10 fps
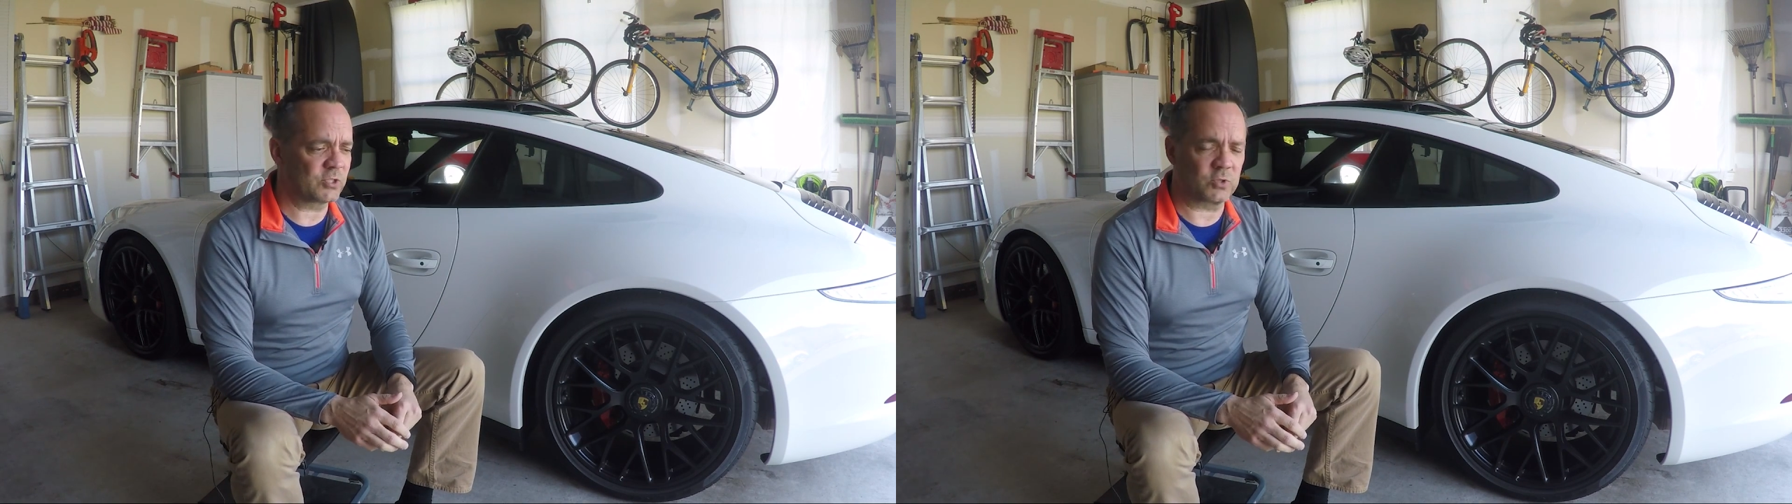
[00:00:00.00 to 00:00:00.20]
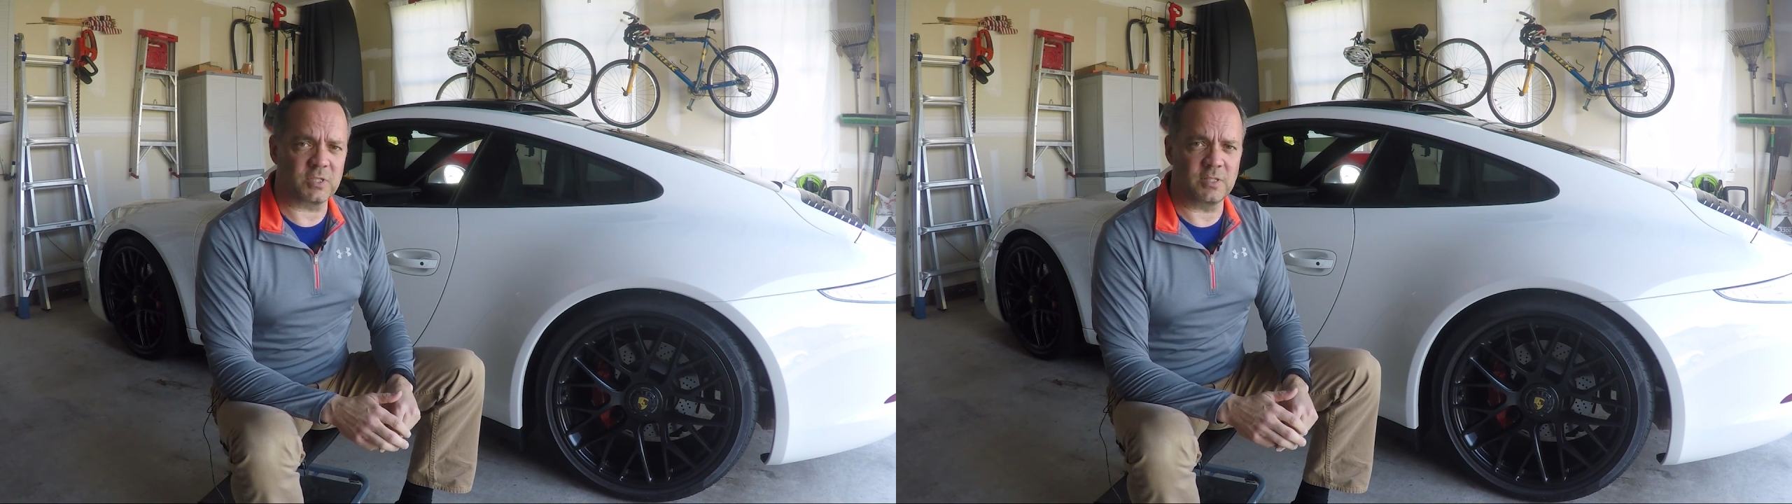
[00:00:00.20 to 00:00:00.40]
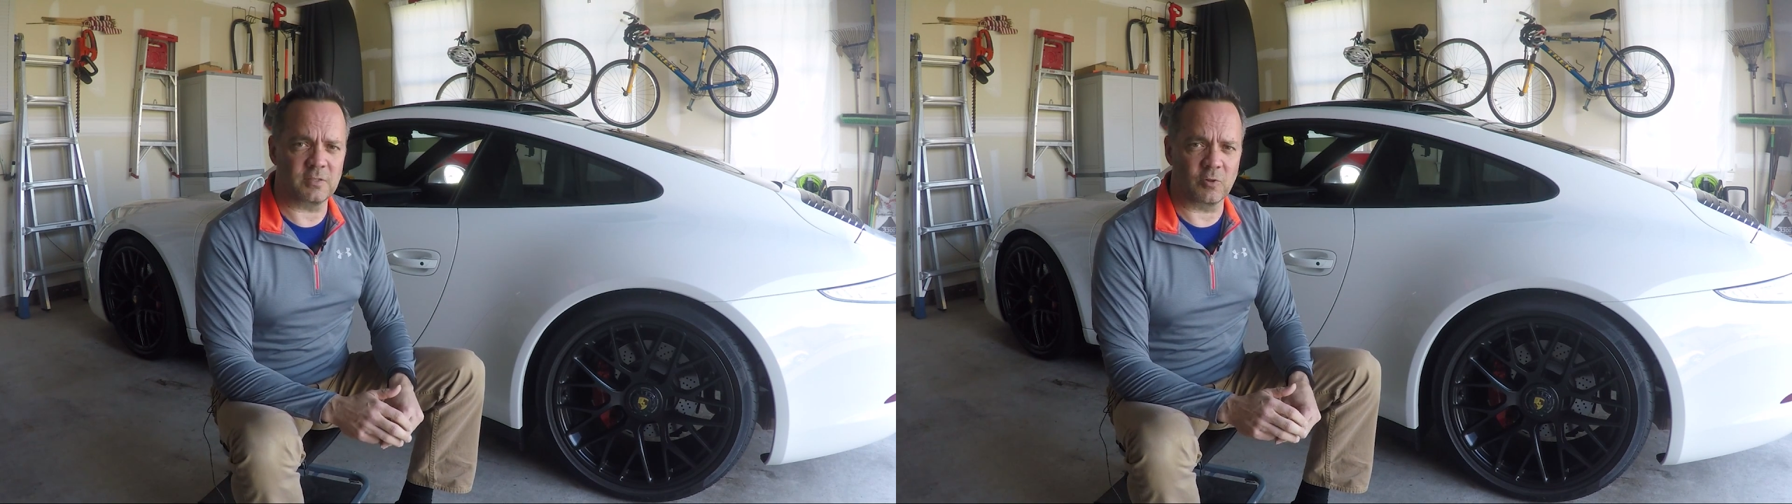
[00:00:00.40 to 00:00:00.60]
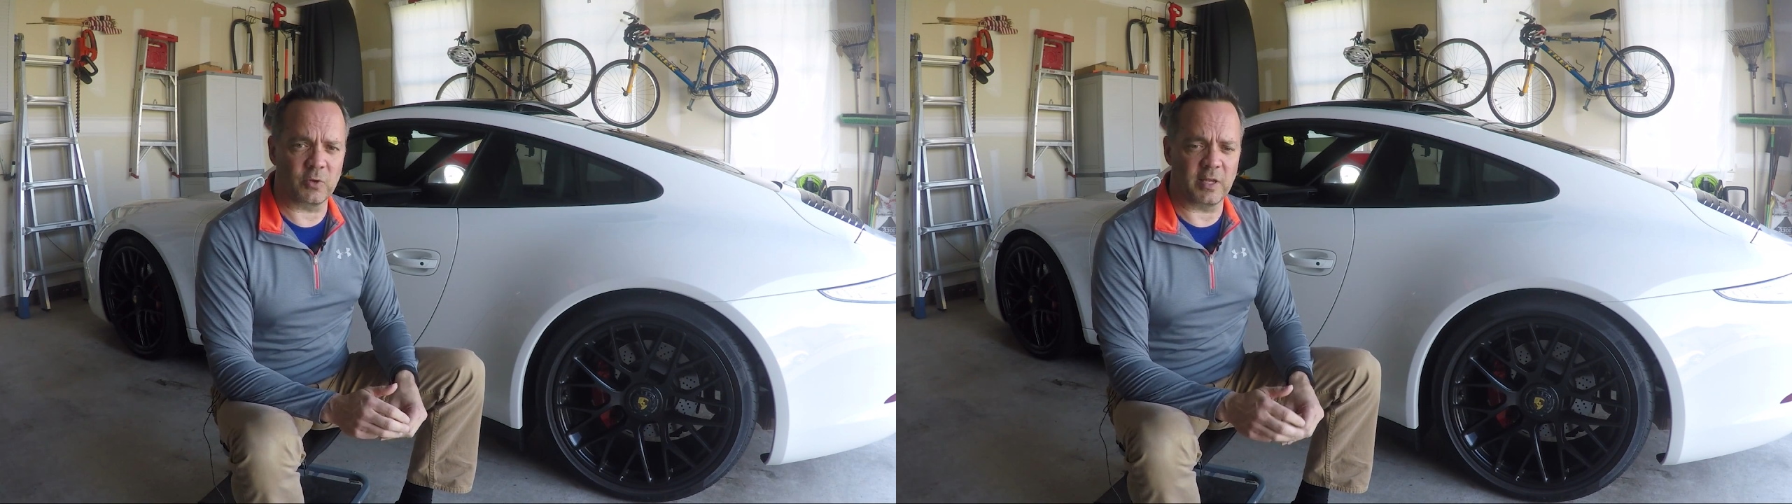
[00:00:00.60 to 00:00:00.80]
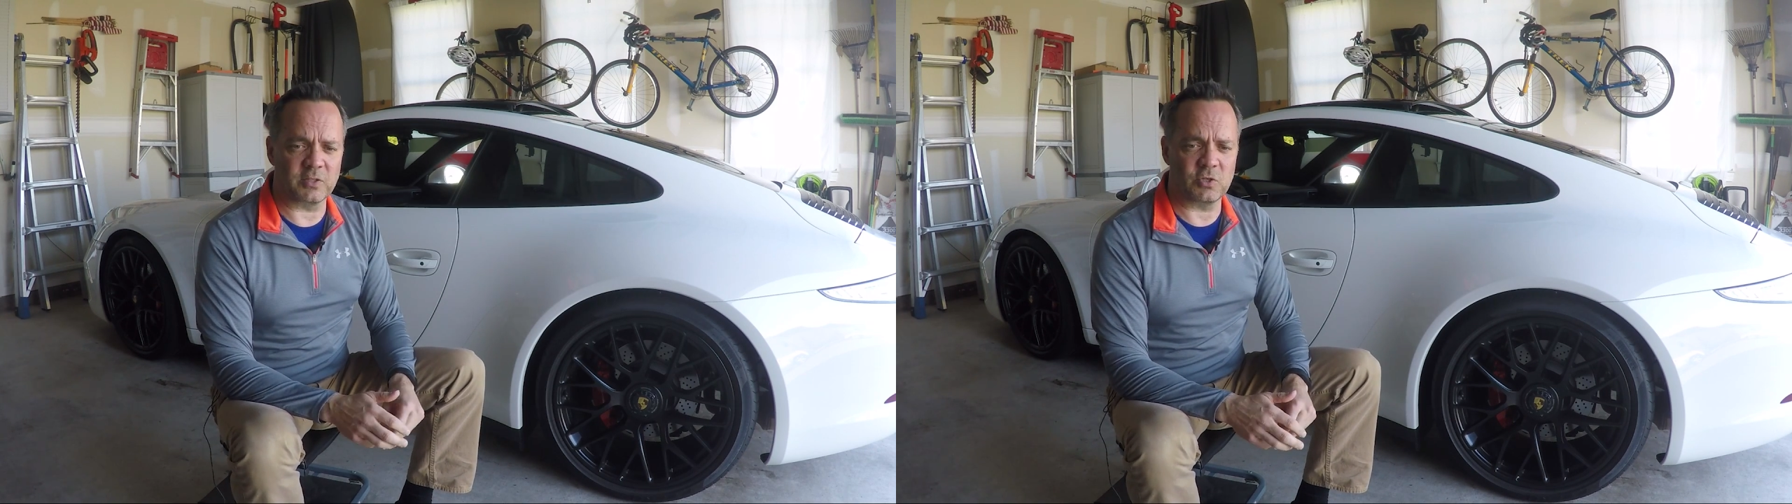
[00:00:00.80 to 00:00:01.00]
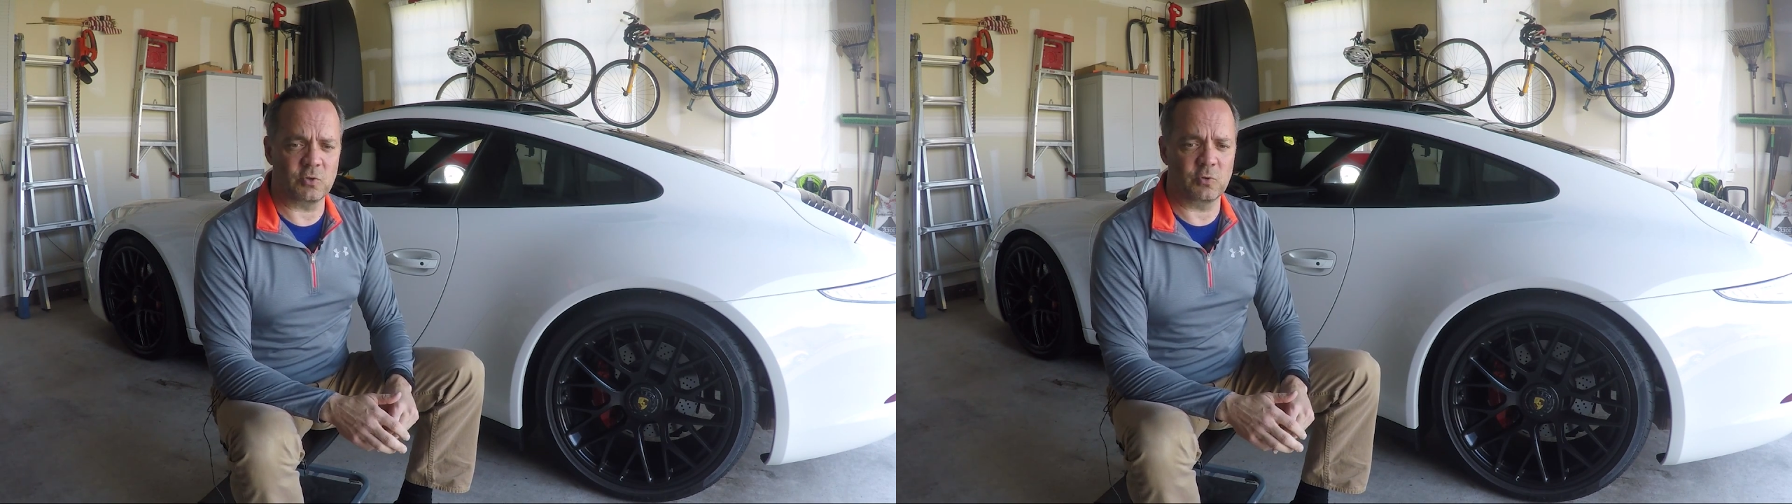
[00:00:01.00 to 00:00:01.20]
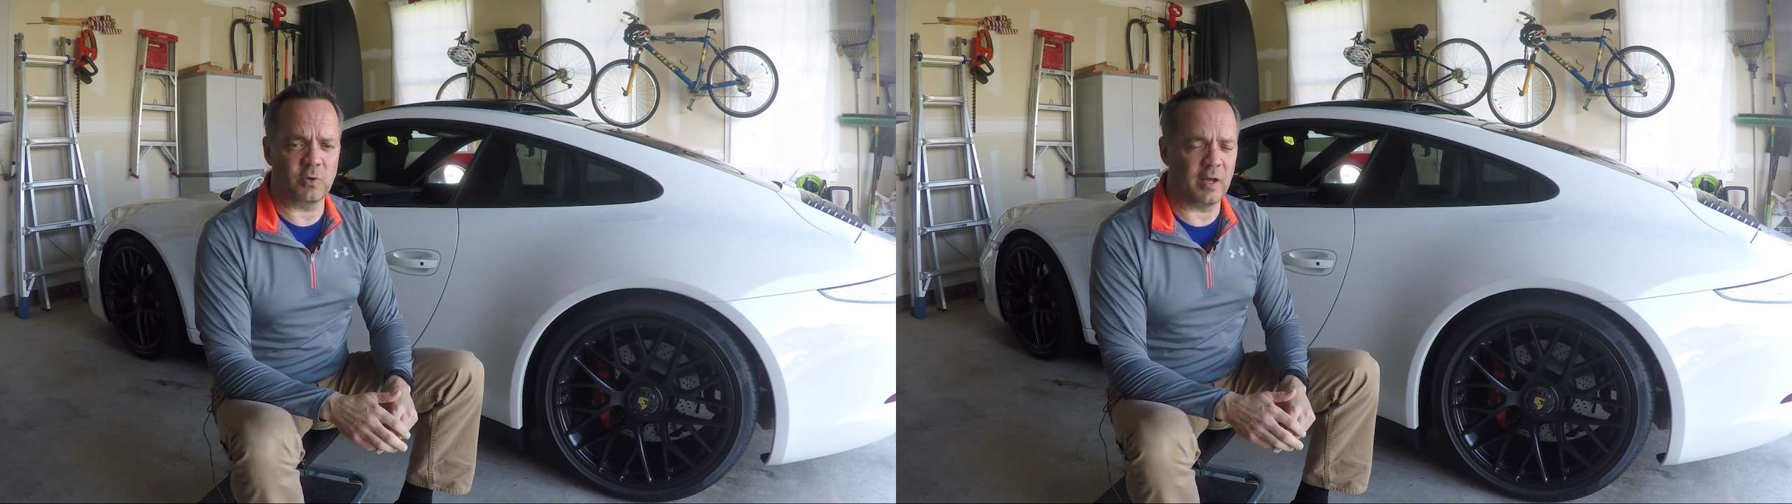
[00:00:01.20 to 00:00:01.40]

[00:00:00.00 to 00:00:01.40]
interesting to look at too.